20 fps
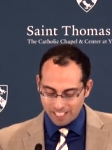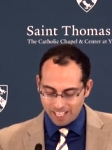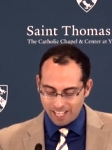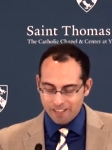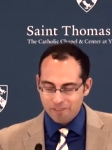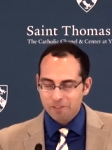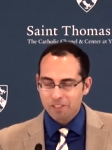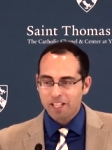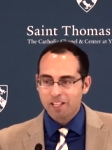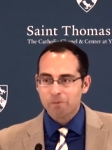I
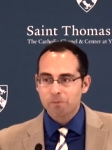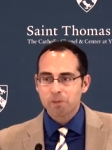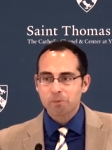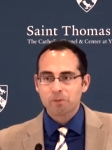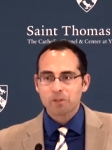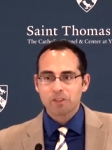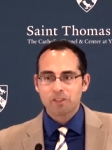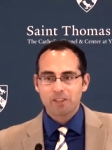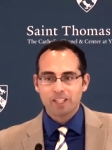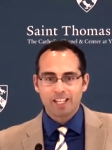have a lot of
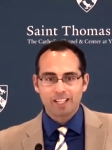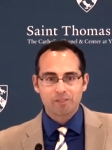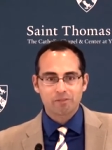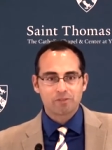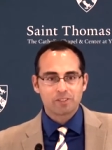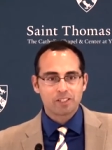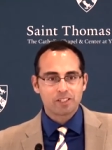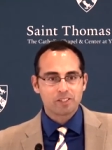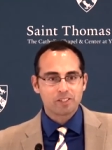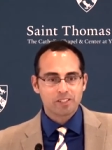people to thank
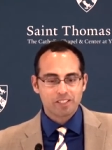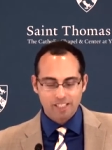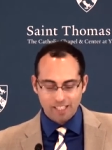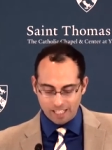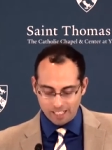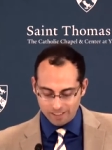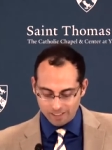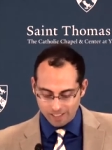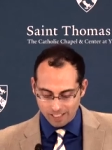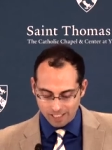first.
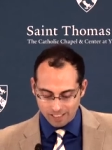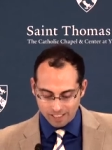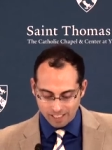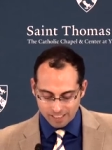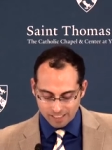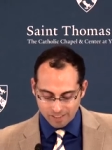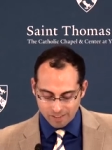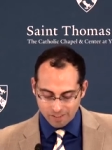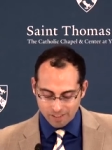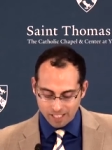i would
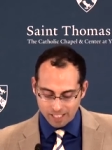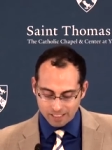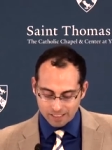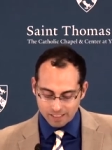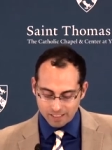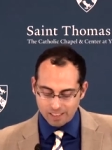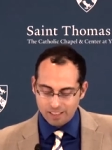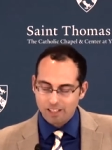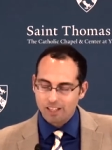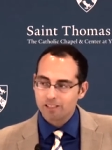like to
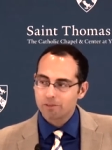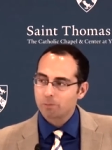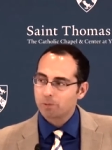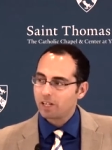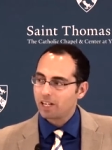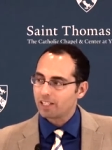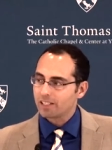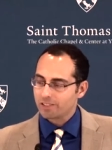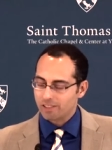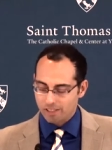thank the Hunt
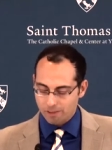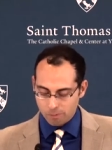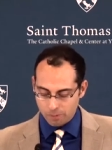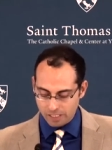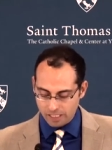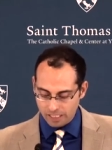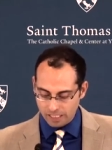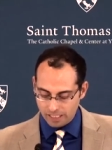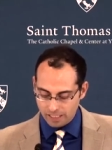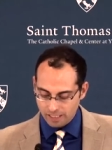Prize
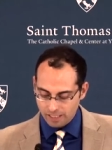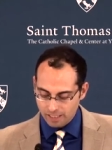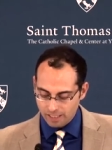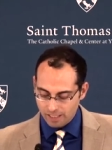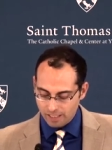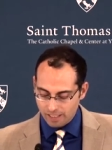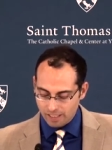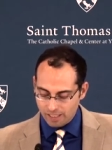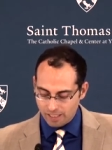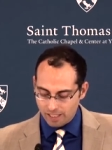Committee
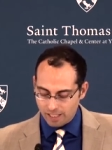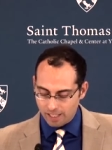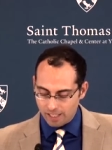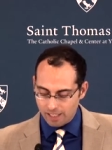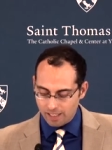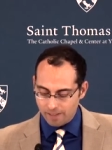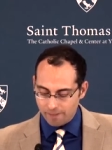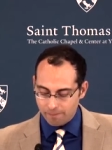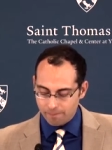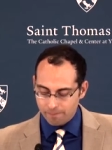
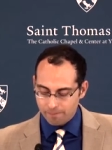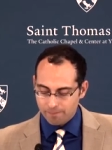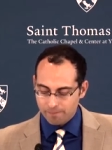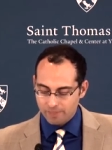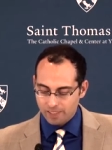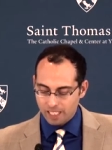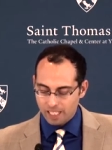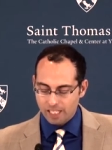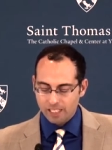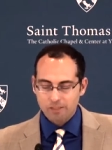
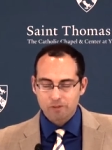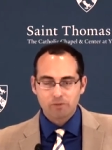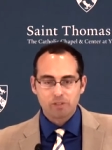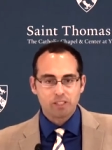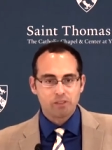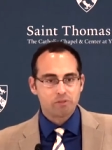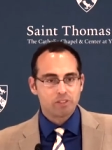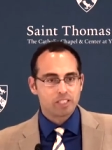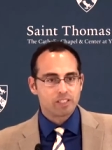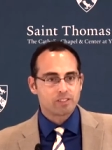um, and
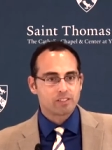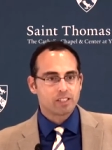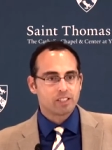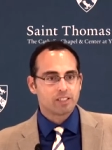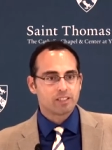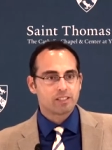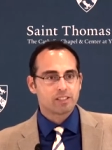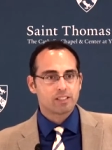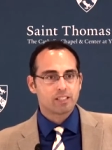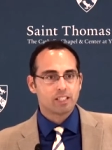Fay
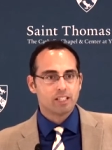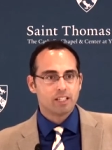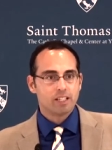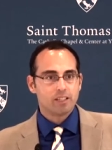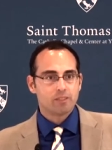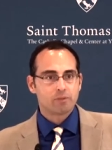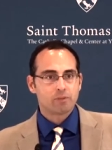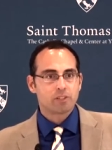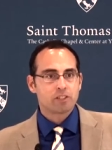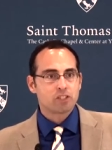Vincent
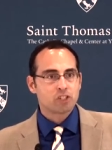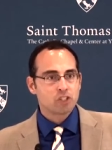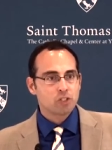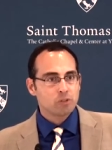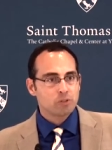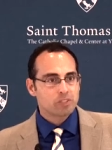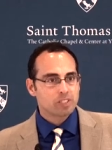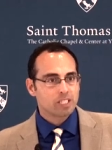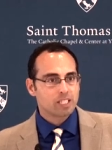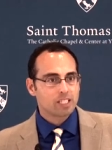uh, for
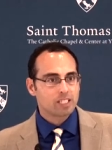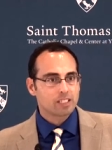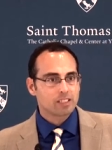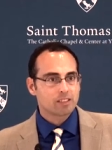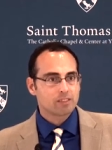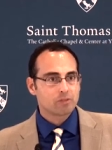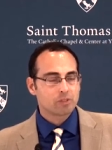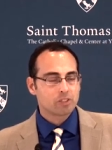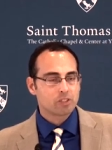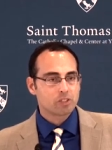
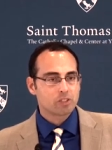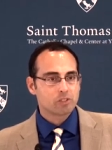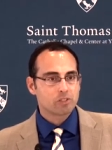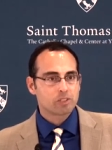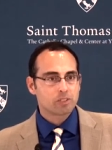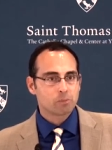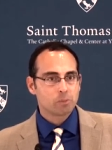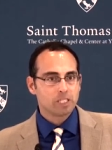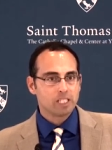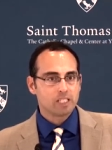choosing for
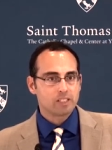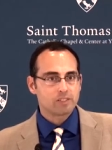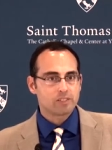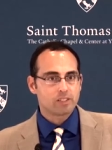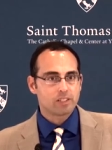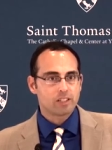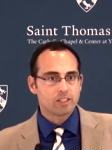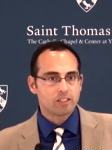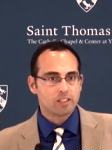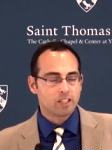choosing me
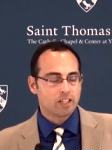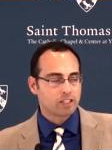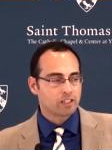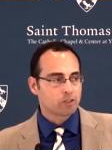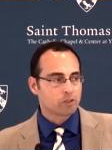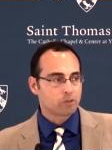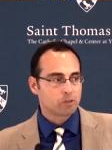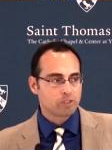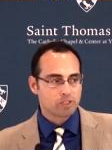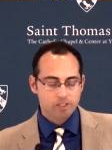as their
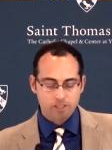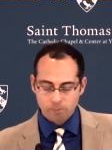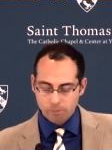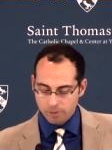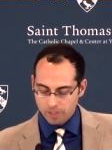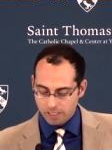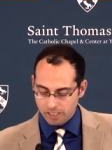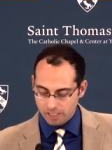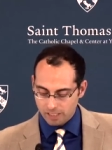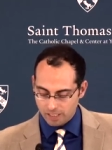inaugural
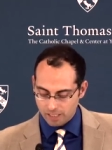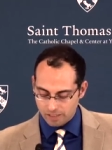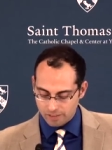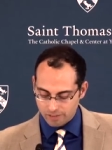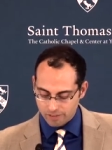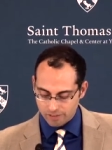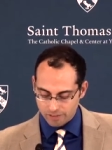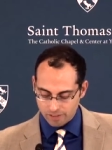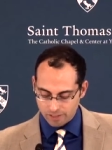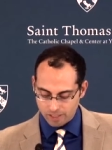recipient.
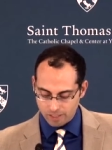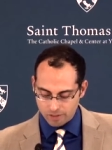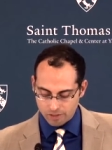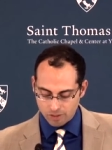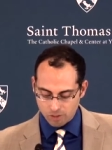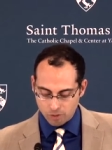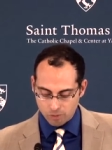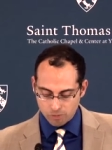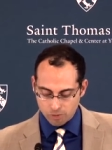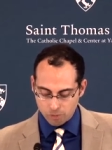It's
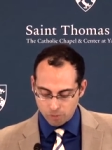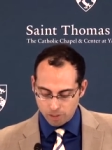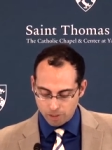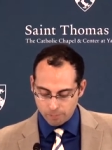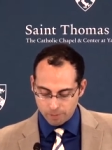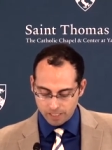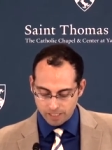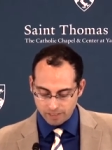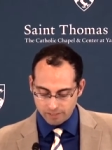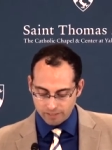it's
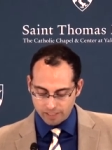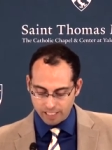overwhelming.